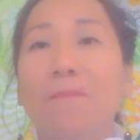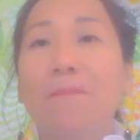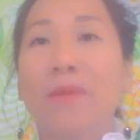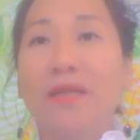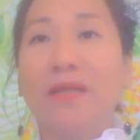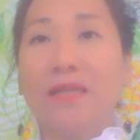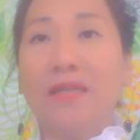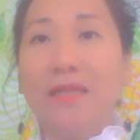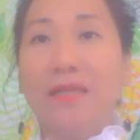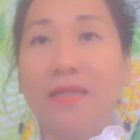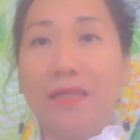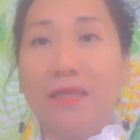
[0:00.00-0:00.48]

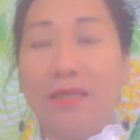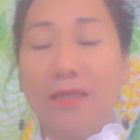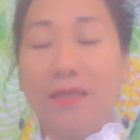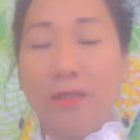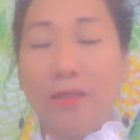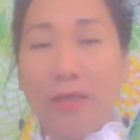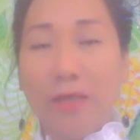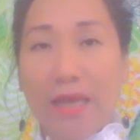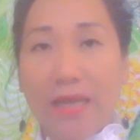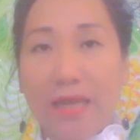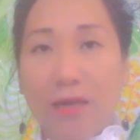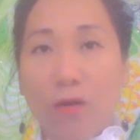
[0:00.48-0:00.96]
but it
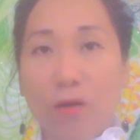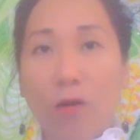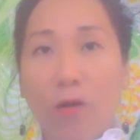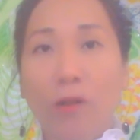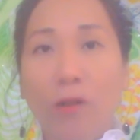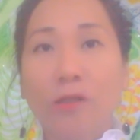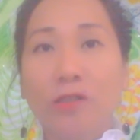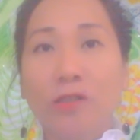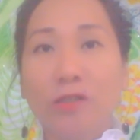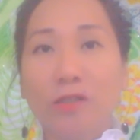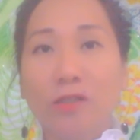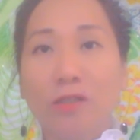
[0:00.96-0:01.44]
can
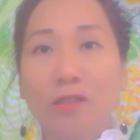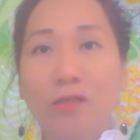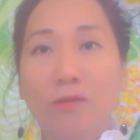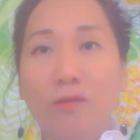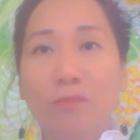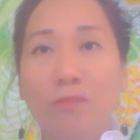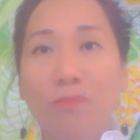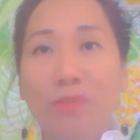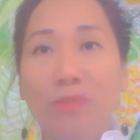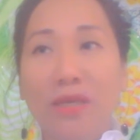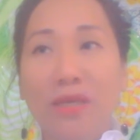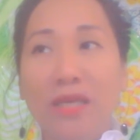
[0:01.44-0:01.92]

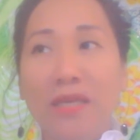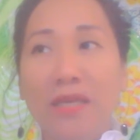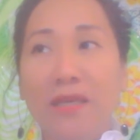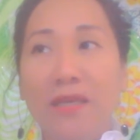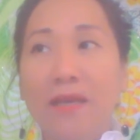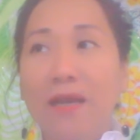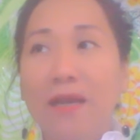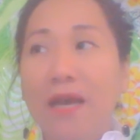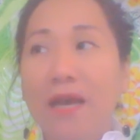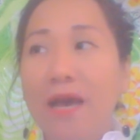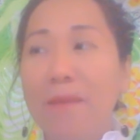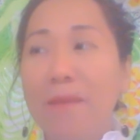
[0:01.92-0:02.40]
also
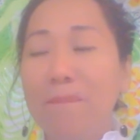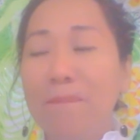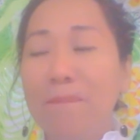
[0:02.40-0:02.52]
be